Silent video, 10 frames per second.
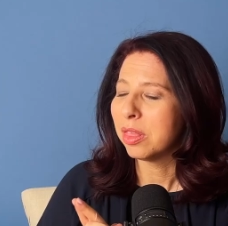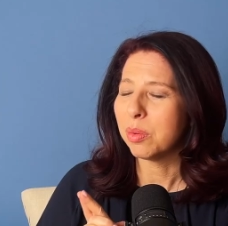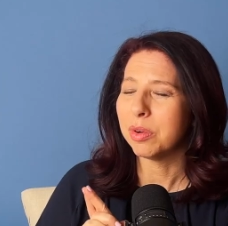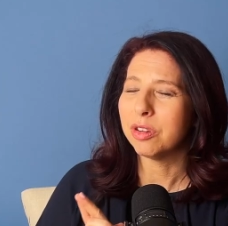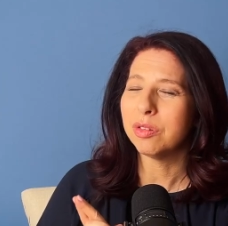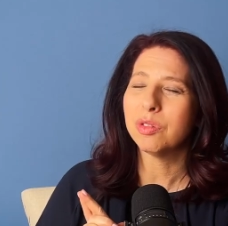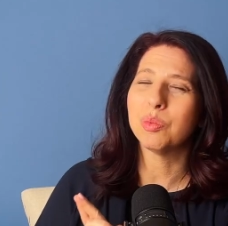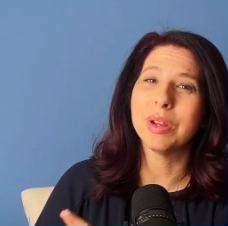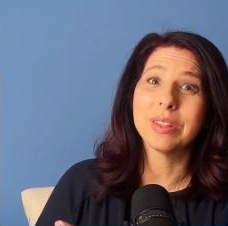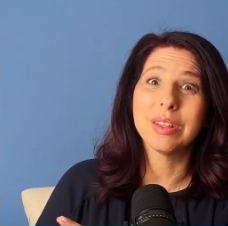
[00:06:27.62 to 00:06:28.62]
reduced
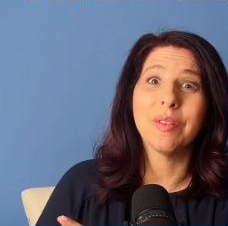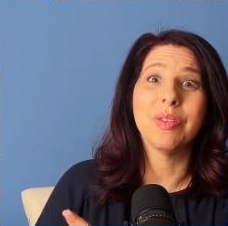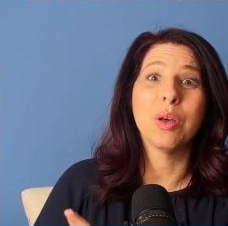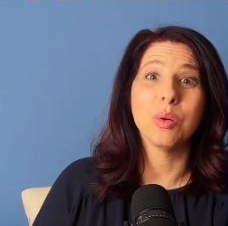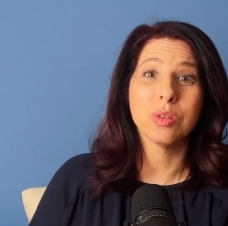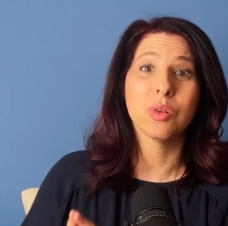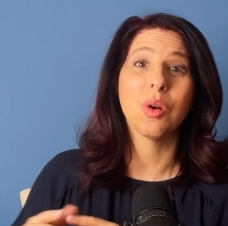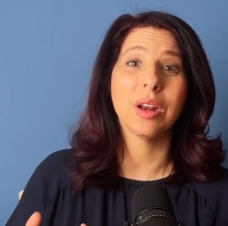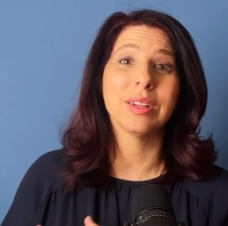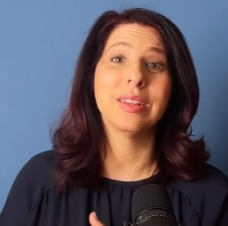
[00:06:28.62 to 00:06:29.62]
risks of those
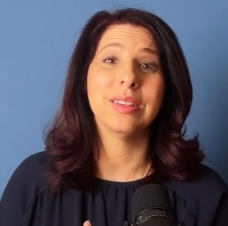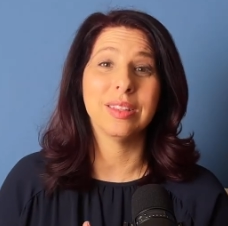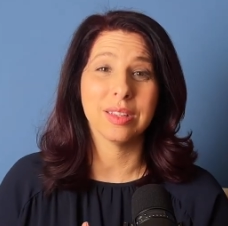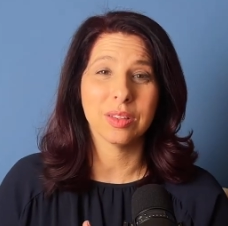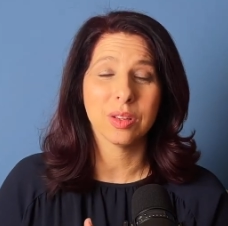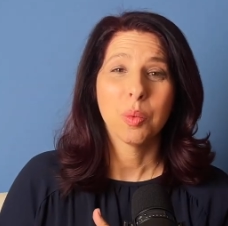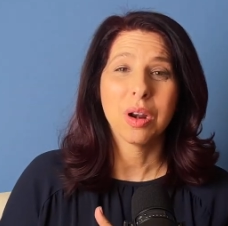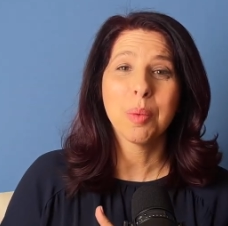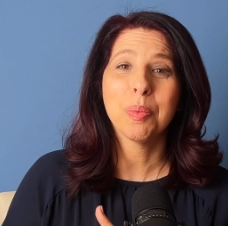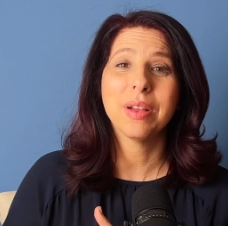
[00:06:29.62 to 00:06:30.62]
chronic diseases were
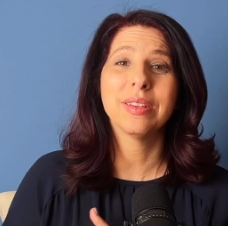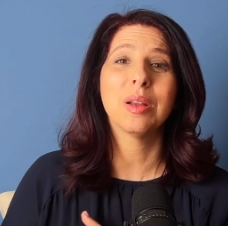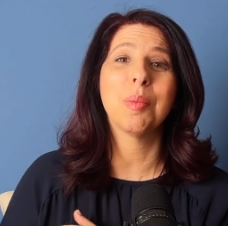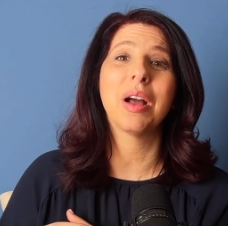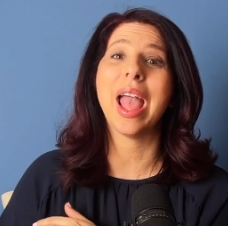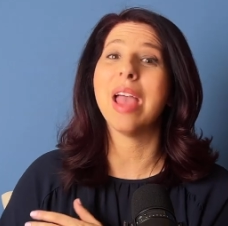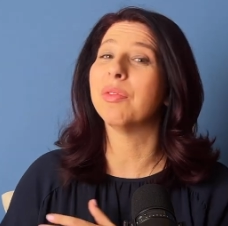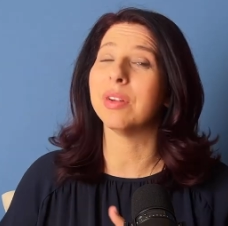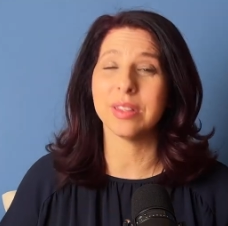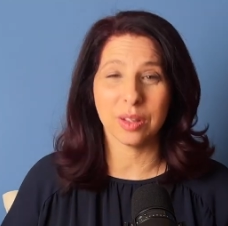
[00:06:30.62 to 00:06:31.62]
not present among
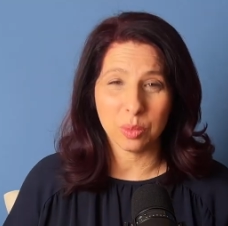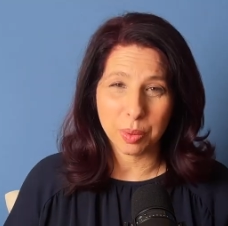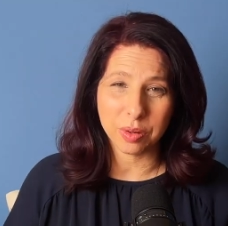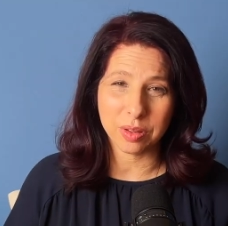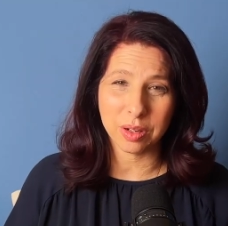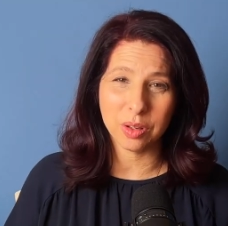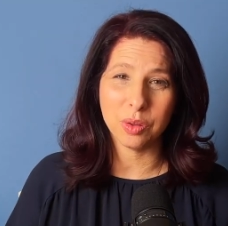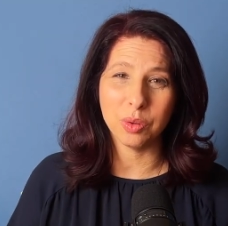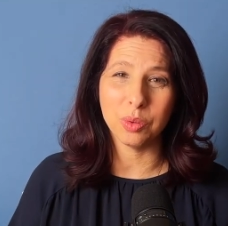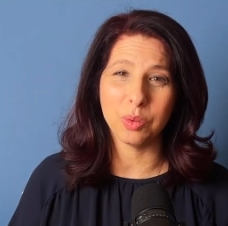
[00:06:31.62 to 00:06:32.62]
every single person
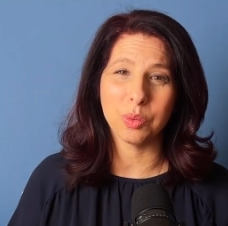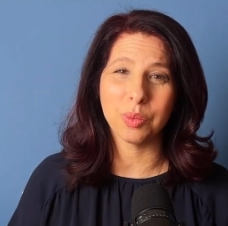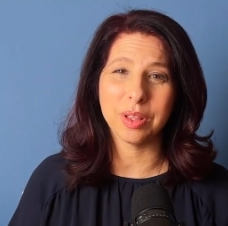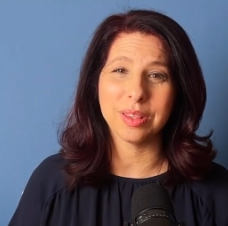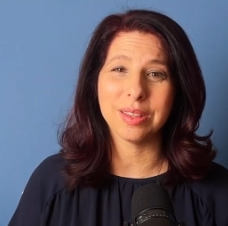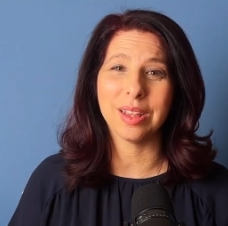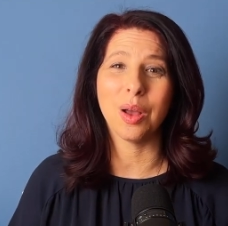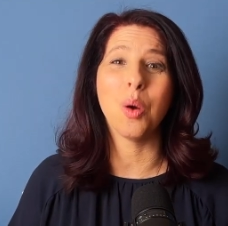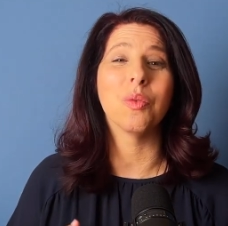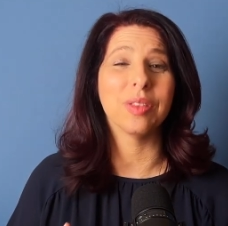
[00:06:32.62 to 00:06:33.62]
who was
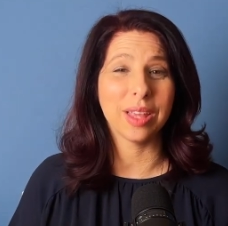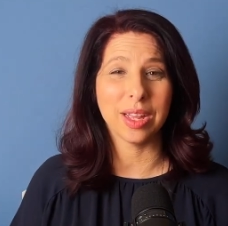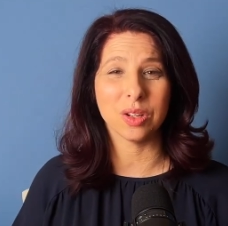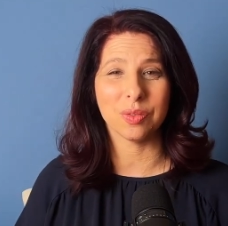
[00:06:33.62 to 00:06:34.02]
over the age of